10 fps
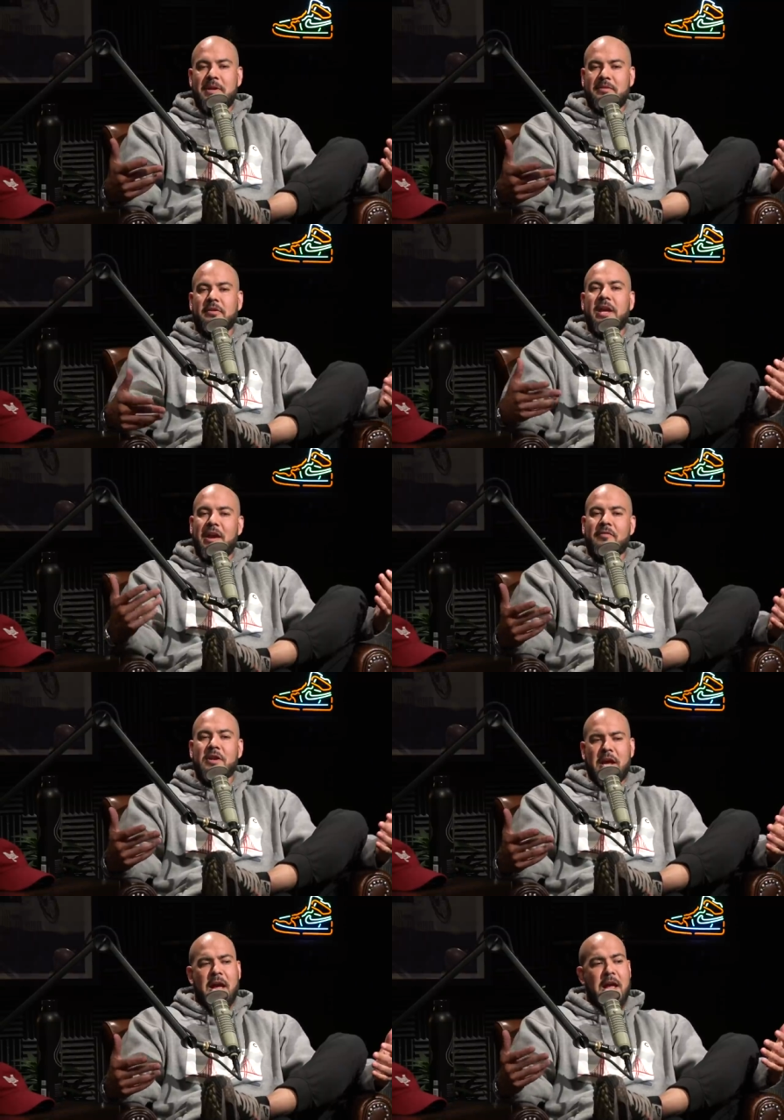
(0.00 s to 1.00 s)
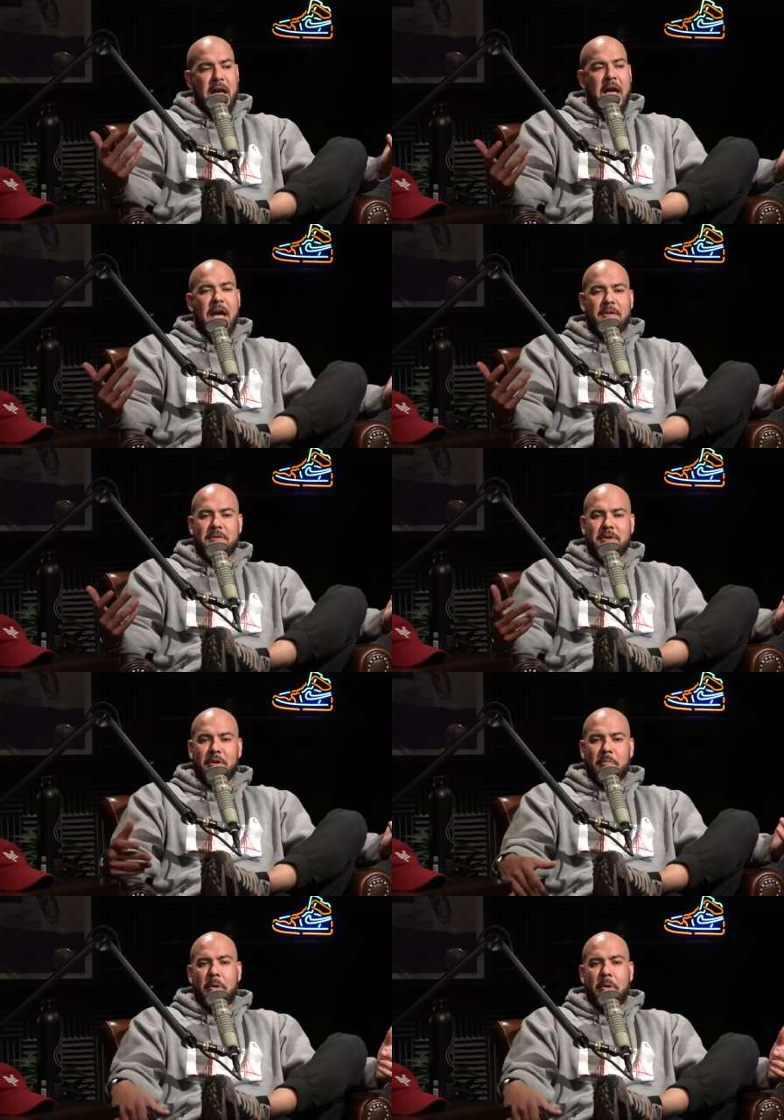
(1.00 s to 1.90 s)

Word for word: basically every day and, you know,